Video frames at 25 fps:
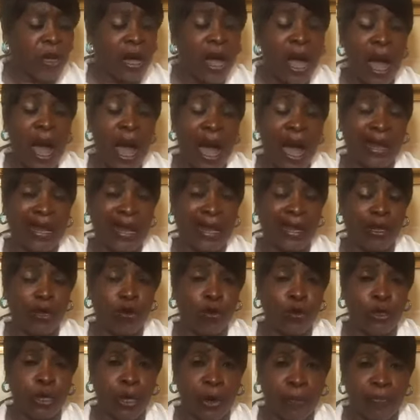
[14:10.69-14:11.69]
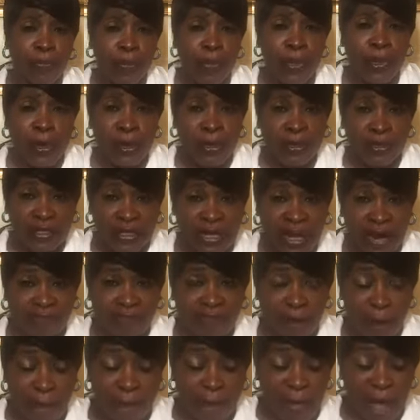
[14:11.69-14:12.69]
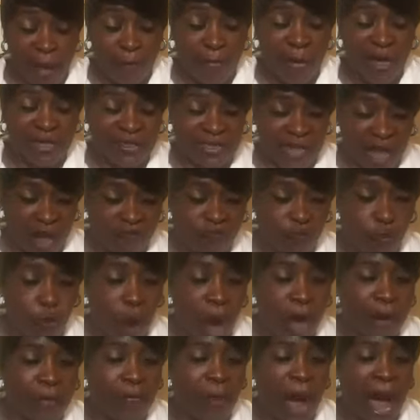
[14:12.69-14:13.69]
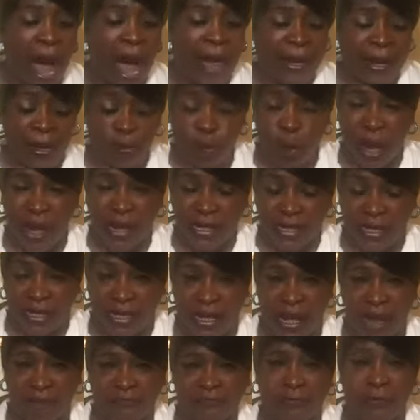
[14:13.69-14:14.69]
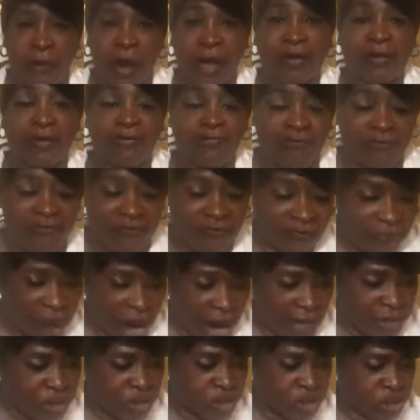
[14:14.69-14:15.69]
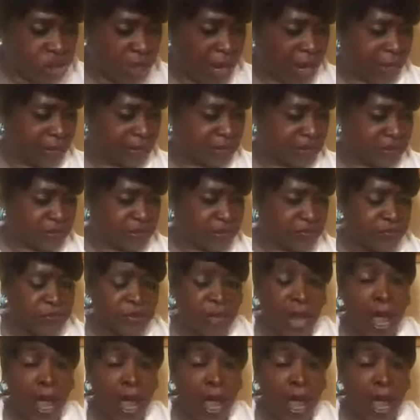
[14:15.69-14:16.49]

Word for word: Hallelujah different members of one body with different functions,